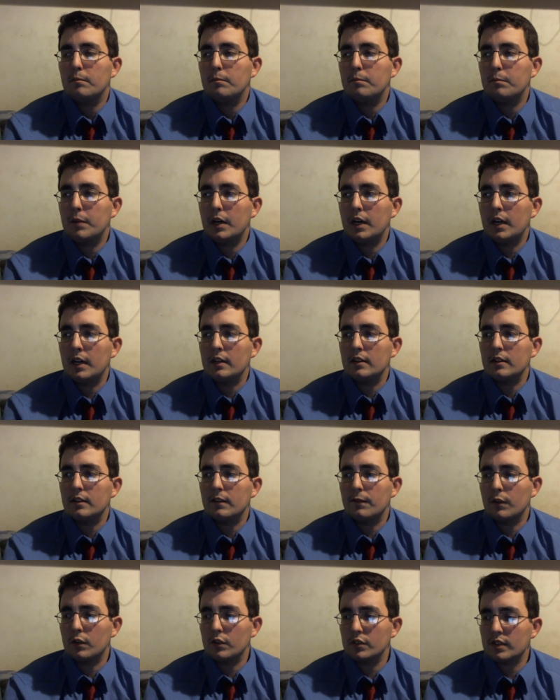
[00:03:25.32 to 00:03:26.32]
but the
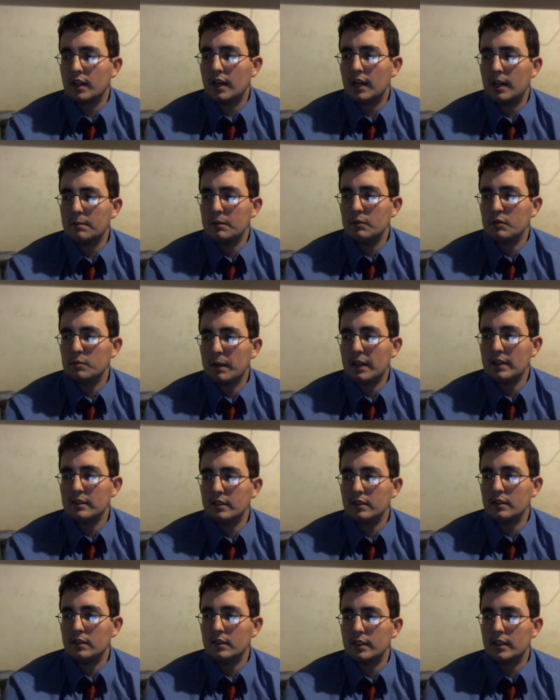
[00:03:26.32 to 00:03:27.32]
first time it was
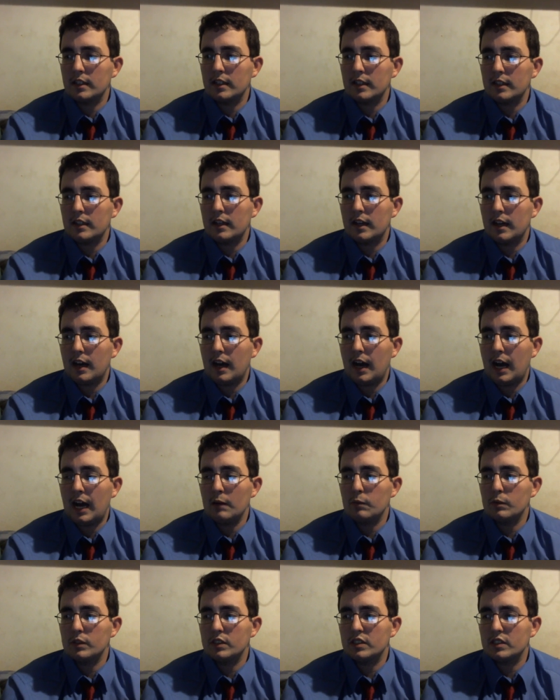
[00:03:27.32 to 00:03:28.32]
basically I
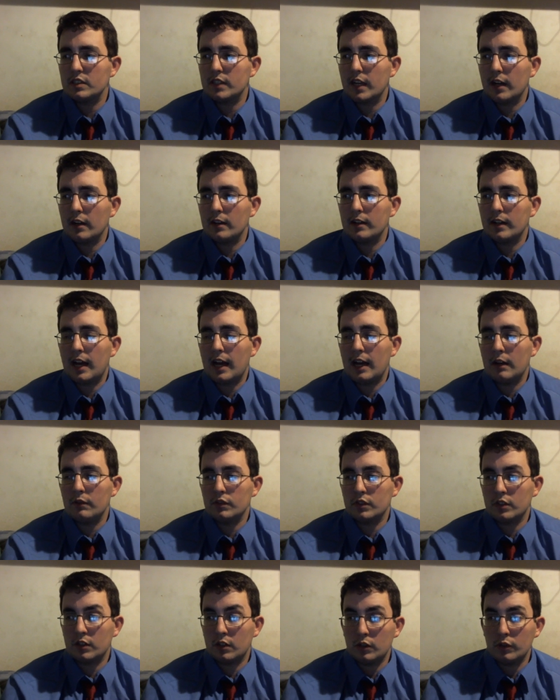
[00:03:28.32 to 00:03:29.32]
was scared that I was
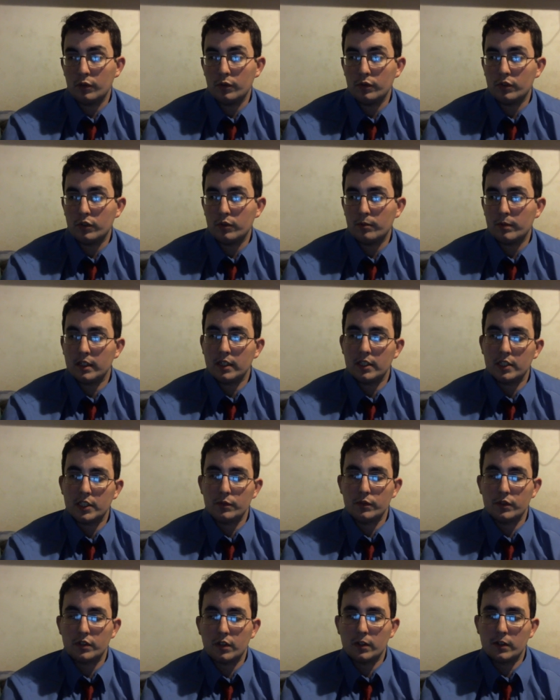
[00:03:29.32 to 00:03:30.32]
going to lose her because she
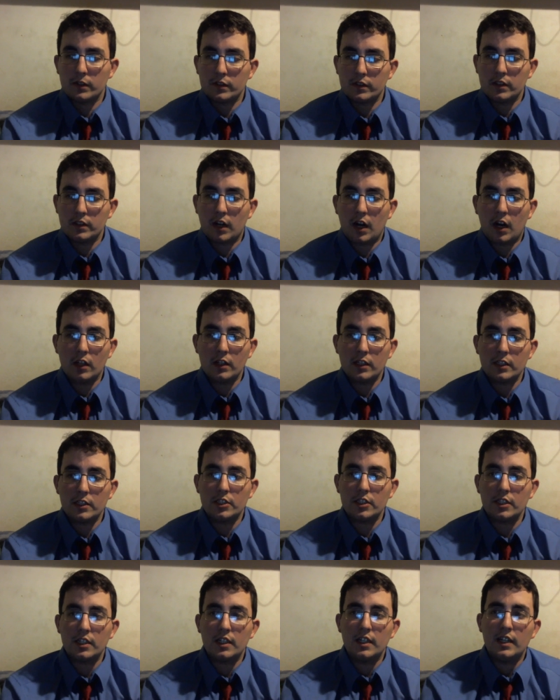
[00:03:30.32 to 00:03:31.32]
was starting
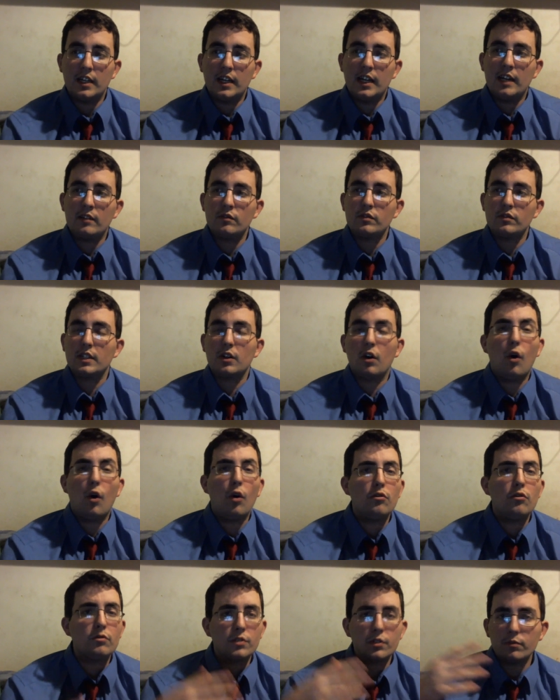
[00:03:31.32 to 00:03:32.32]
college. It was like a
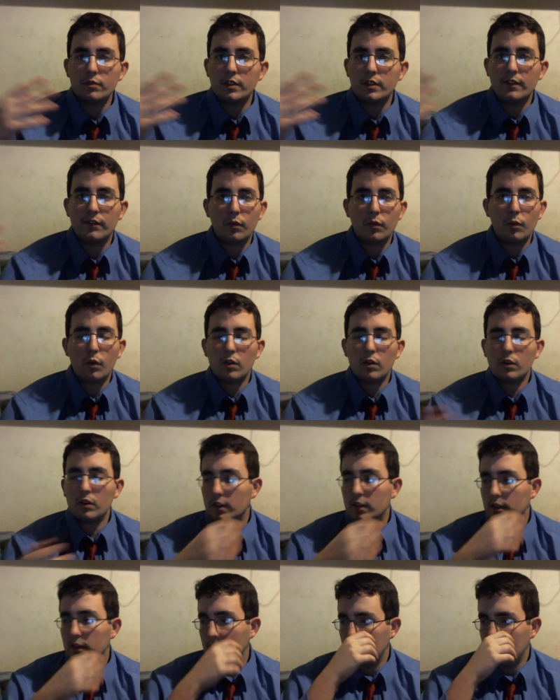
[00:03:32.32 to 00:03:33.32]
whole new different world.
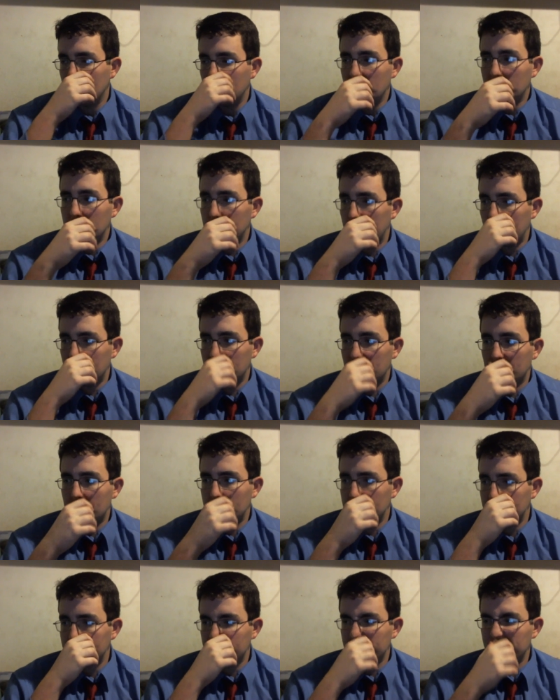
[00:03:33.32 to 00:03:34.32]
But,
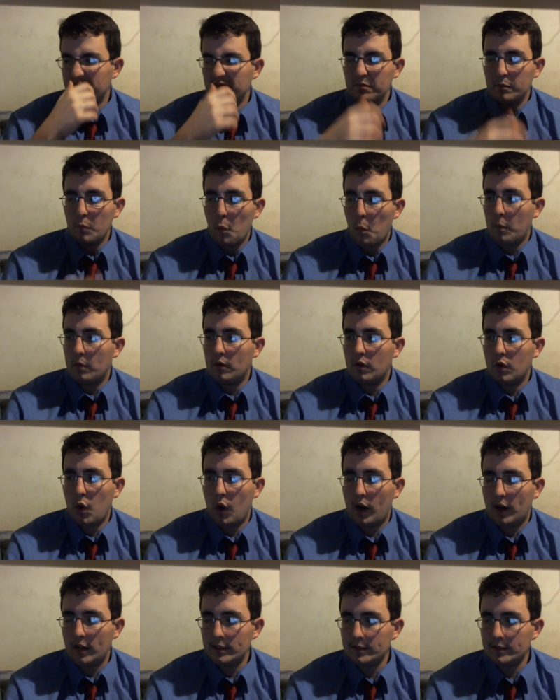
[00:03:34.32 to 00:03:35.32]
um, ugh.